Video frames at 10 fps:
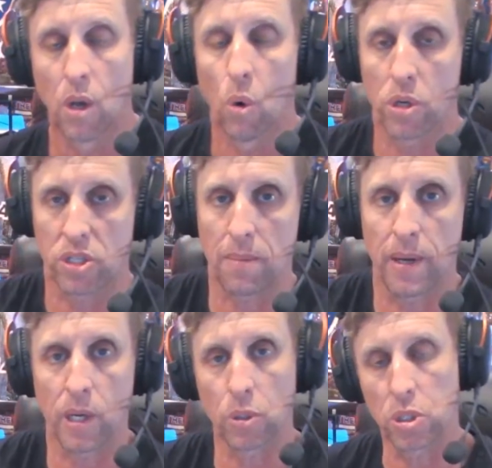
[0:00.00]
or to
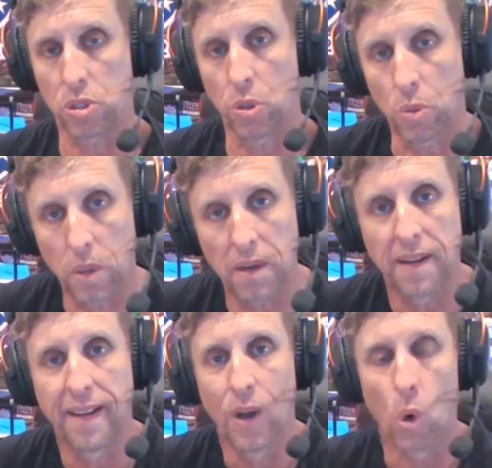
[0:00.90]
someone else's children
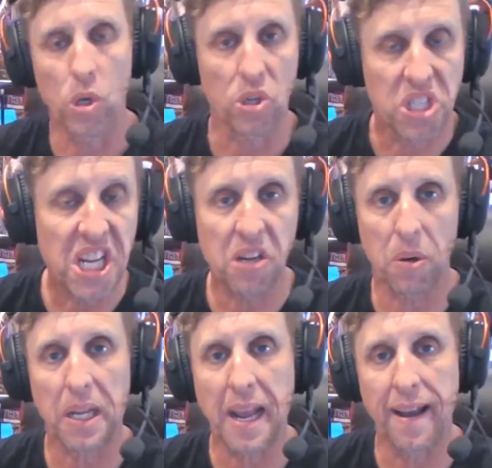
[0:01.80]
or your
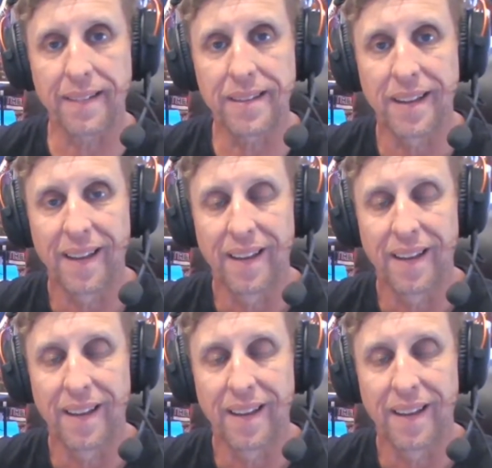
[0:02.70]
Tinder account